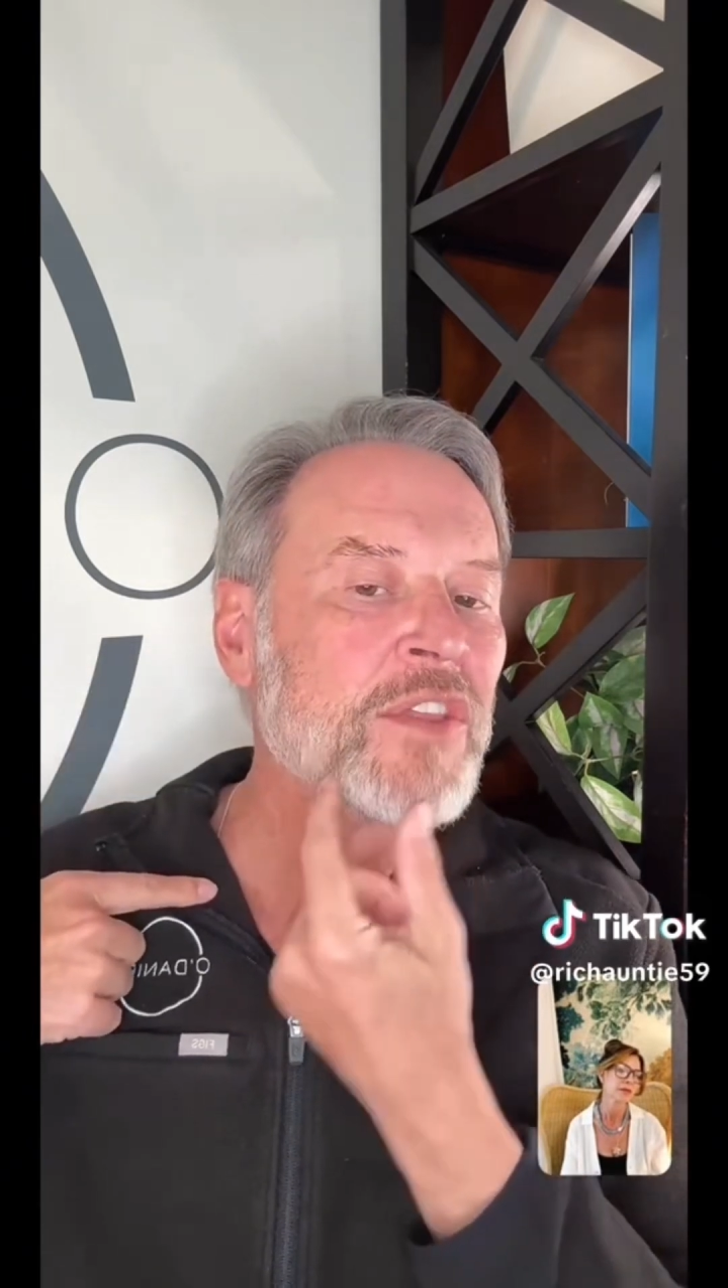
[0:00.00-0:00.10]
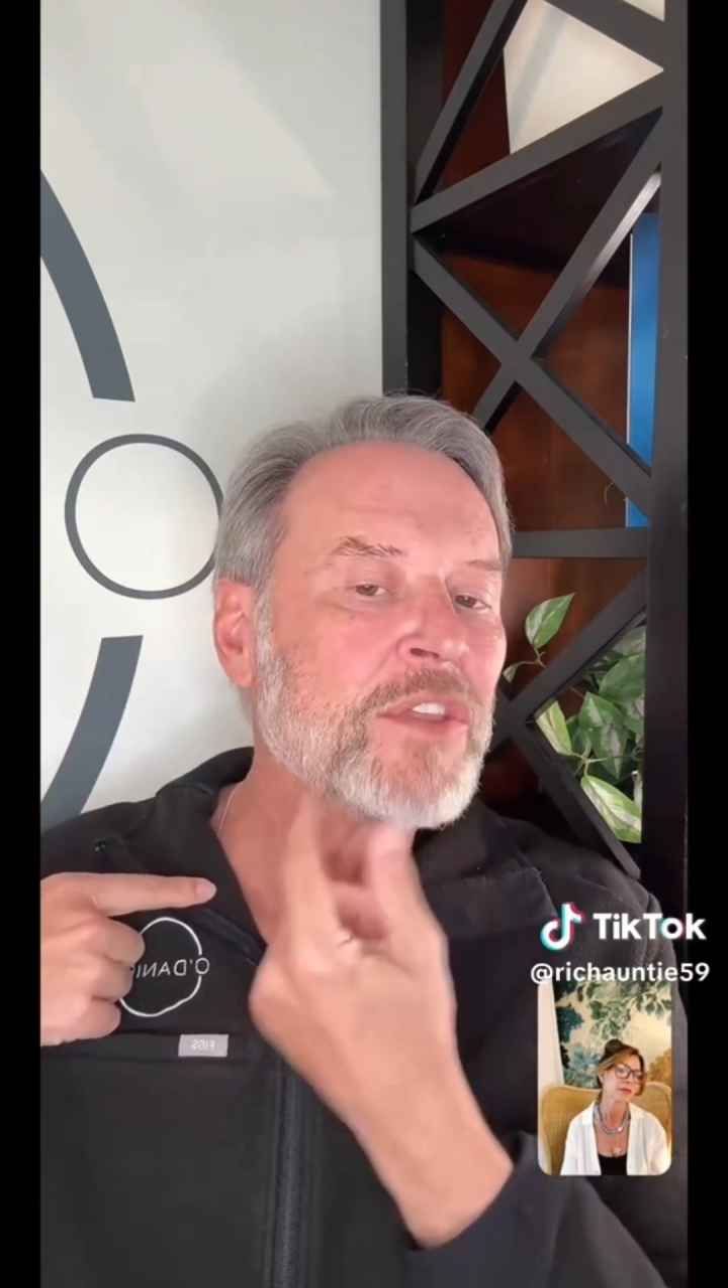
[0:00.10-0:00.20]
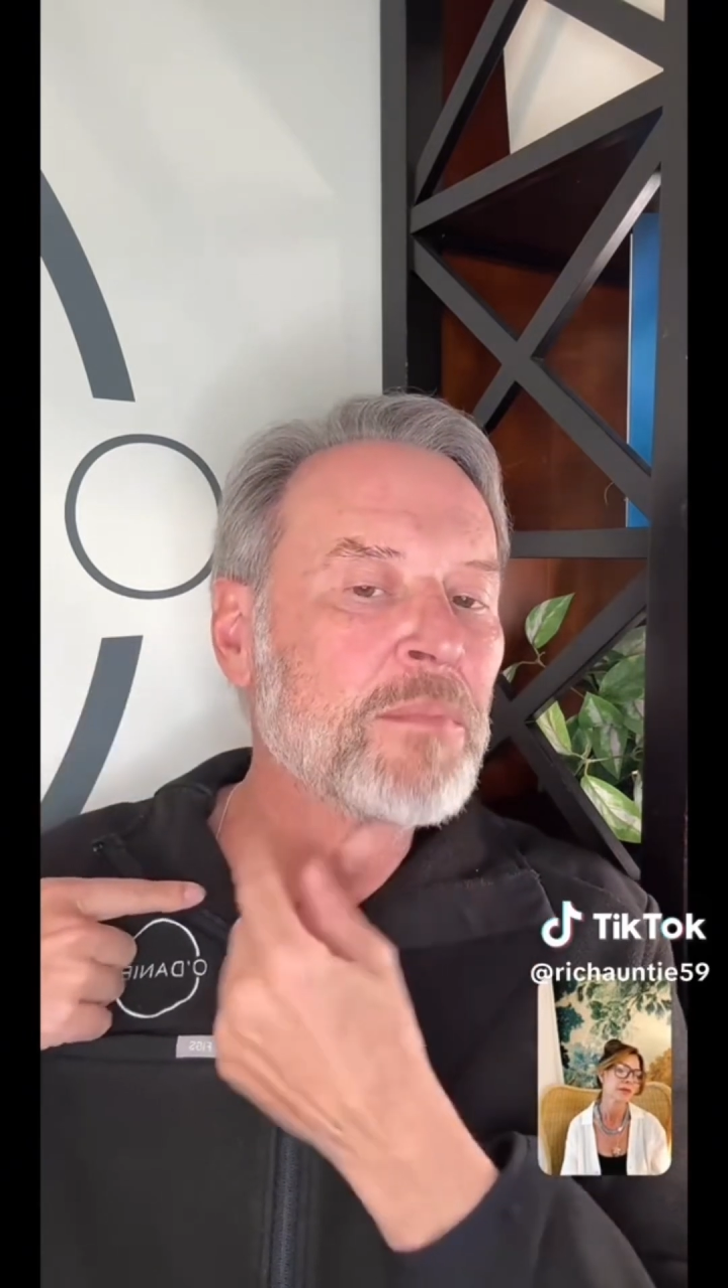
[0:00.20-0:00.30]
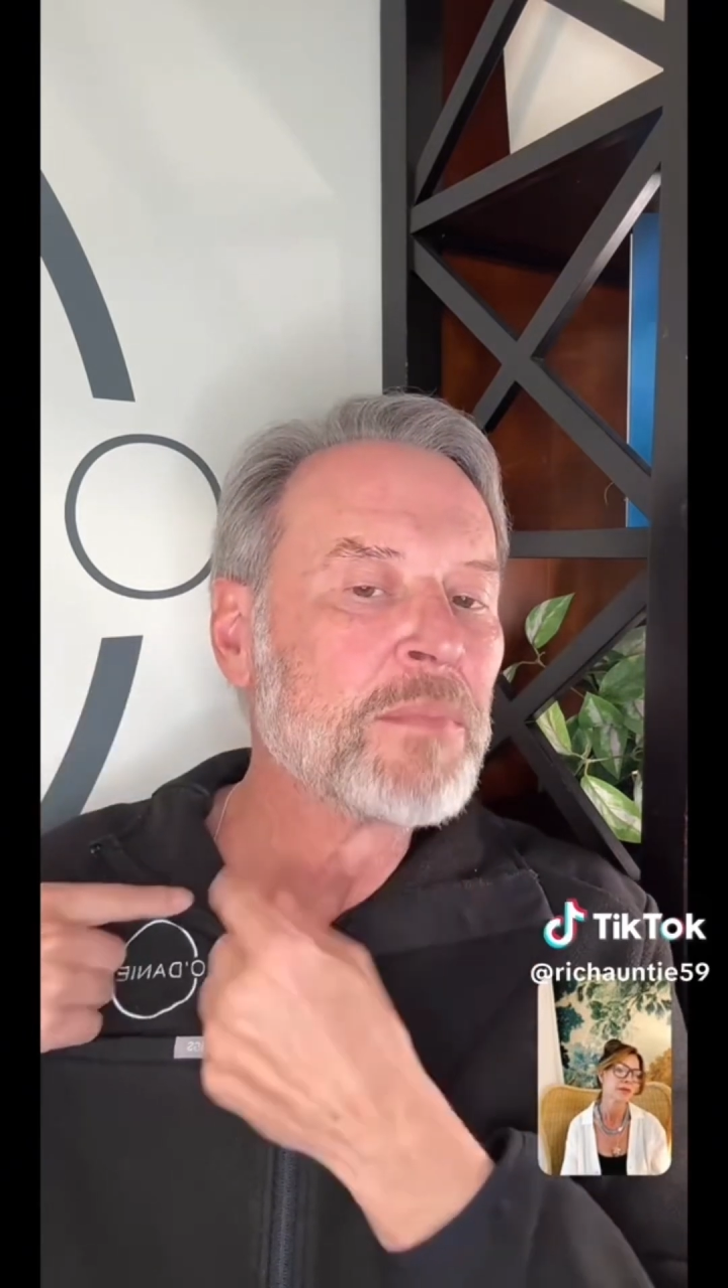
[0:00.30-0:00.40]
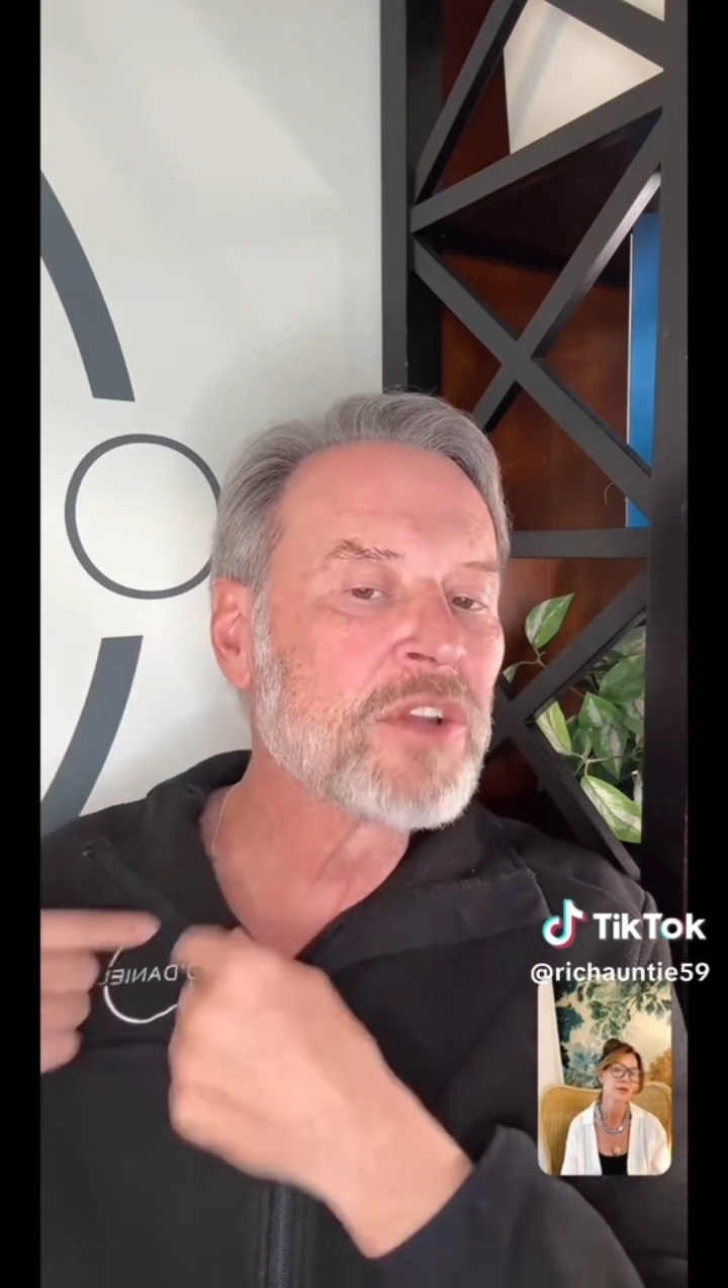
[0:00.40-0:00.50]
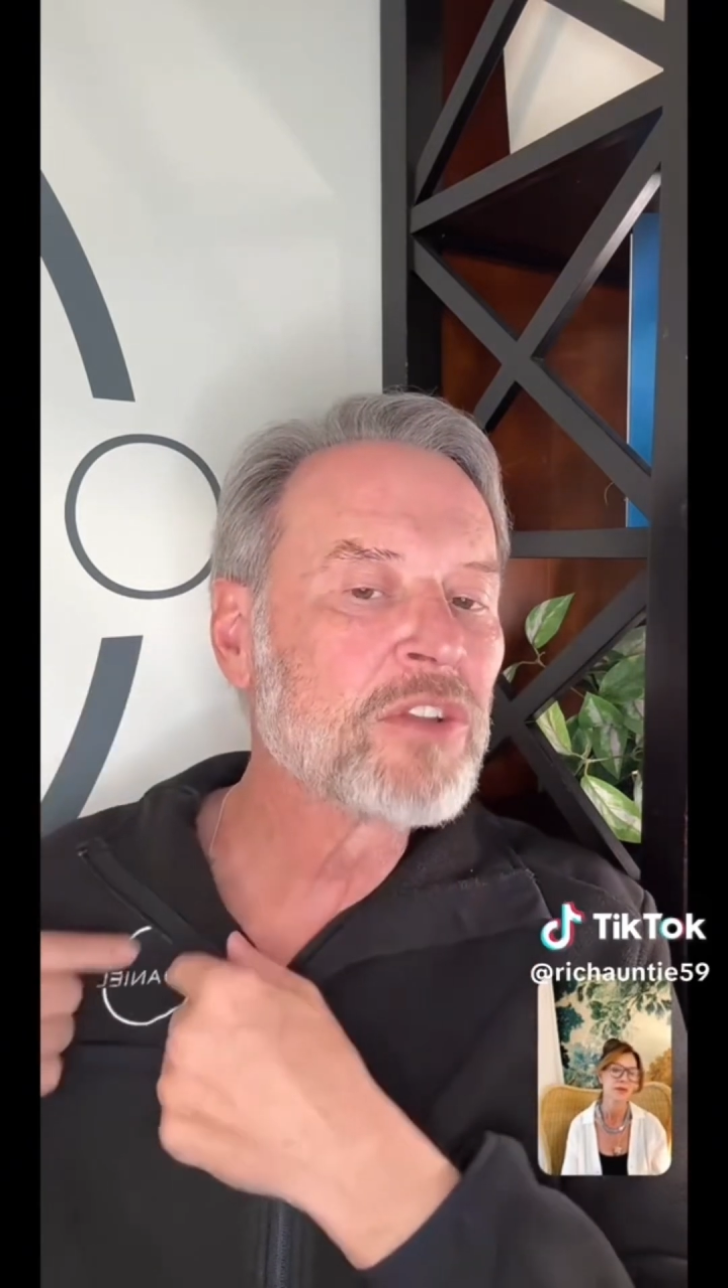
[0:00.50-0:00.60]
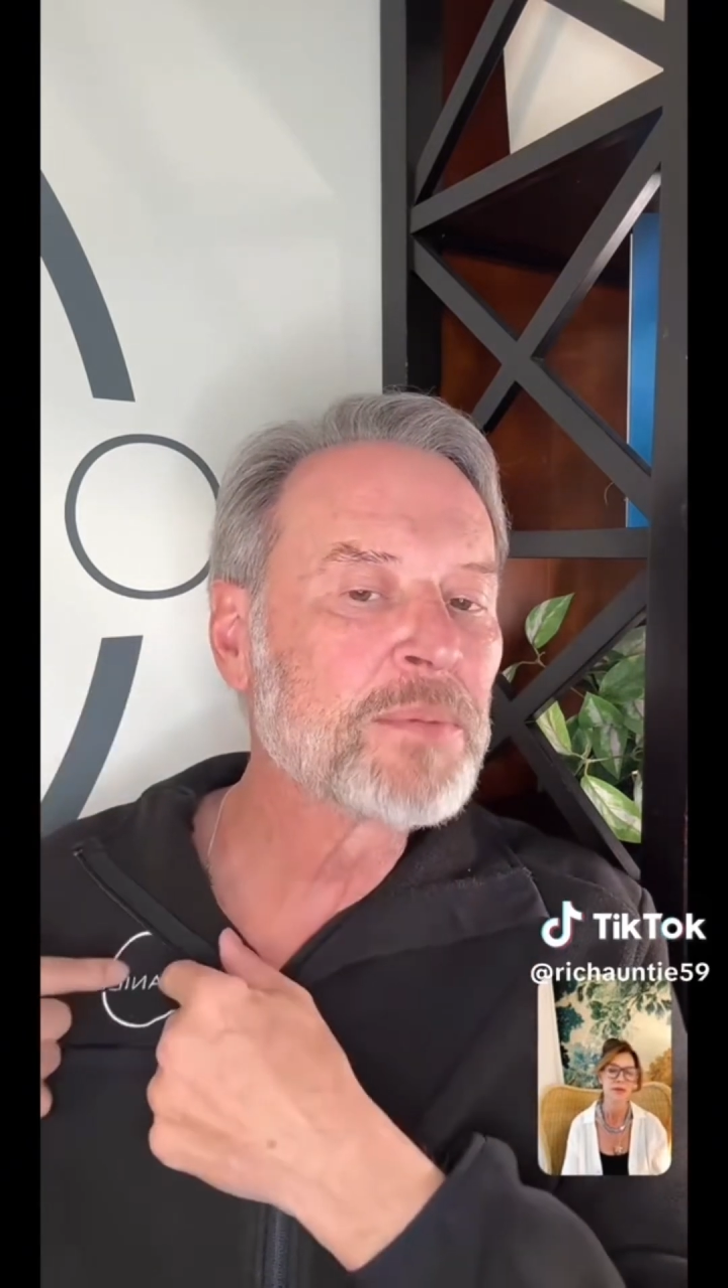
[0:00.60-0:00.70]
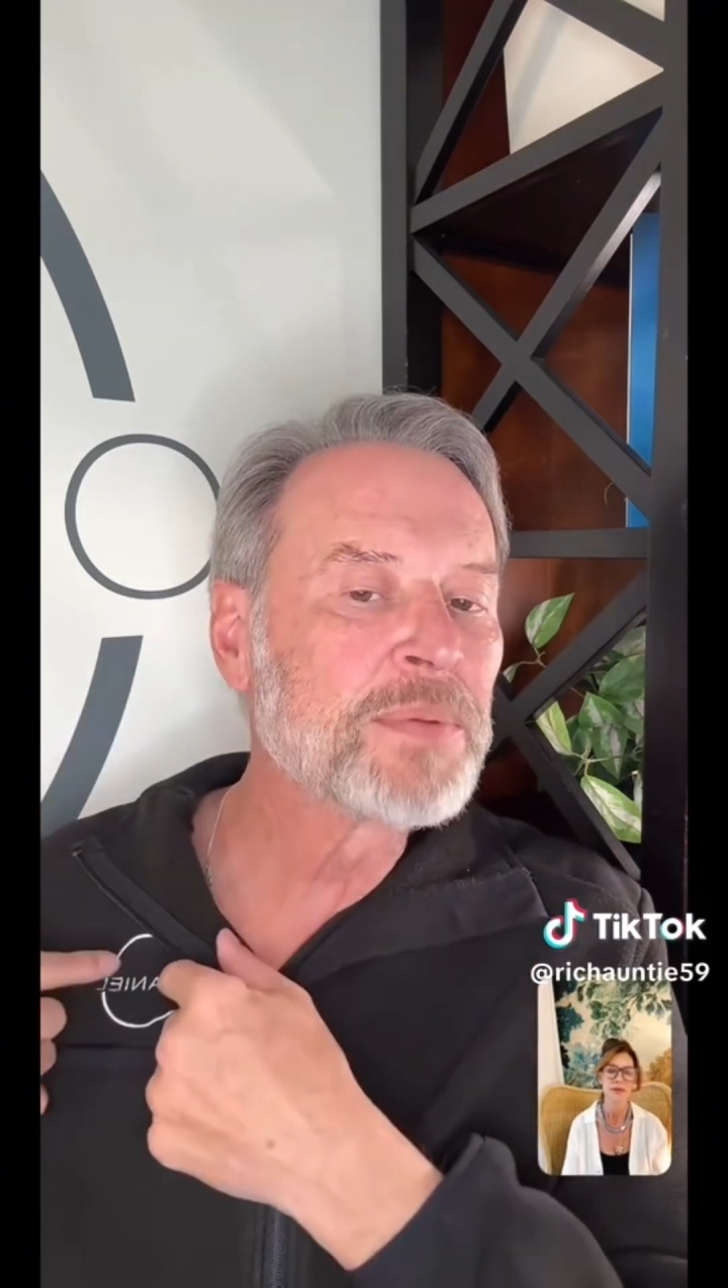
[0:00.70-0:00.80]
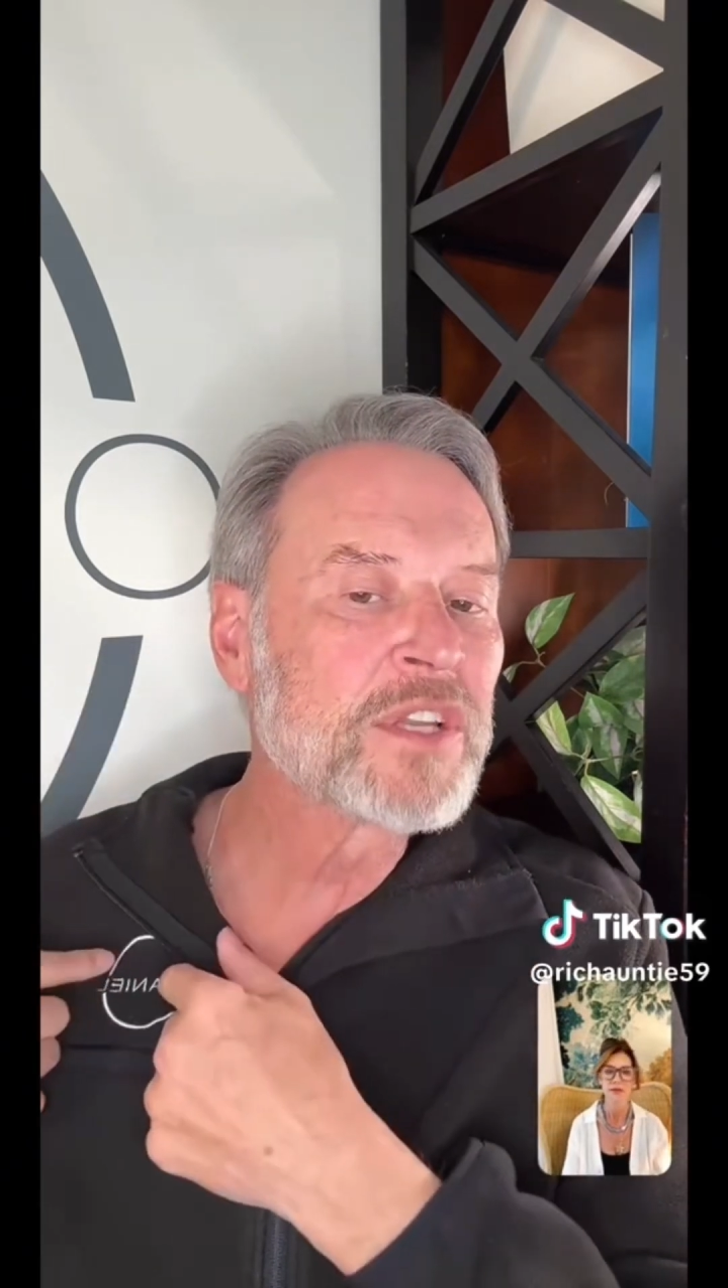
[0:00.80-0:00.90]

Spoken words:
The middle of the